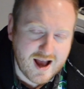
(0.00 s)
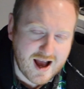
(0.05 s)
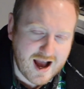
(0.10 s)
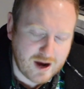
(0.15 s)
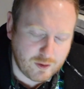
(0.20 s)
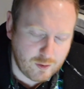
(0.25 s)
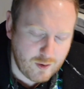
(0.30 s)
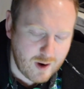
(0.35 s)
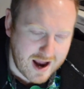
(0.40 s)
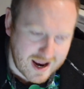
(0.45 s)

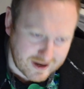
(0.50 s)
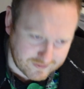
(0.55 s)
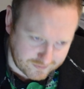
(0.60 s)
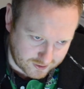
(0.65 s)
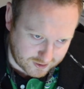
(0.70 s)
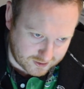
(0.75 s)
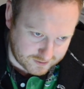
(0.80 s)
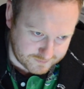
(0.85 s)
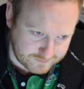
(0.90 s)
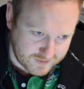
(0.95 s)

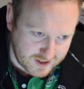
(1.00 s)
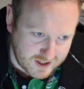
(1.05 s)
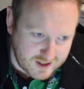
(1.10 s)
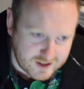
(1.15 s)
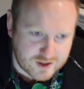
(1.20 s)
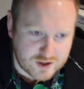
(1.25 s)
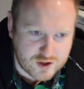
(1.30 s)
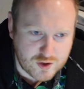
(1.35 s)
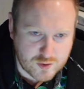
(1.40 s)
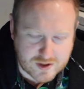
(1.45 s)
However,
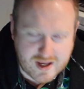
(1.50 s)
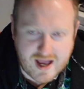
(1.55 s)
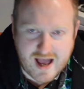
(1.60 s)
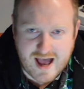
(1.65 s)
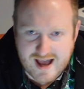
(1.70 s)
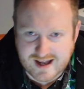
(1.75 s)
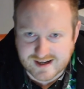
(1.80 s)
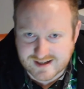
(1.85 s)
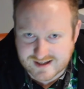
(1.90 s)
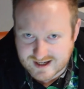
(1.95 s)
you
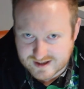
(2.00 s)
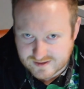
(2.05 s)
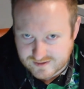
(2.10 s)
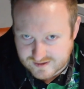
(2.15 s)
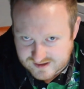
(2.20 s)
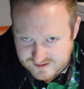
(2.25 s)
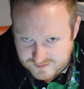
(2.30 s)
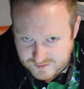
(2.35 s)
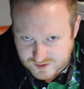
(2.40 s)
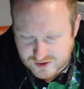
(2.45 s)
can get
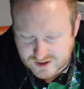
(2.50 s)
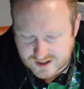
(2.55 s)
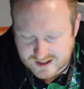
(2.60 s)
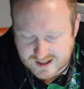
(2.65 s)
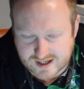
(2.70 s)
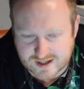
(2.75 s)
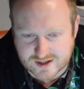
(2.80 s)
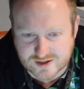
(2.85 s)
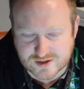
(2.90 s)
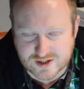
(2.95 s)
this machine
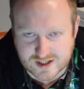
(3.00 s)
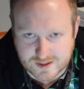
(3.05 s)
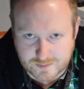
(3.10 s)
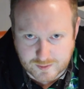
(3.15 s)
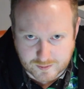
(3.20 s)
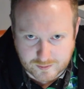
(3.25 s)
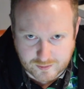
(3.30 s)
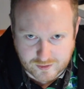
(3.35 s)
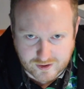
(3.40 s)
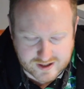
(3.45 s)
at a
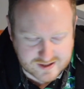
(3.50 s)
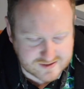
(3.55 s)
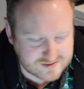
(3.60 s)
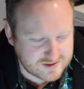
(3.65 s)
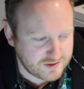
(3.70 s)
cheaper price,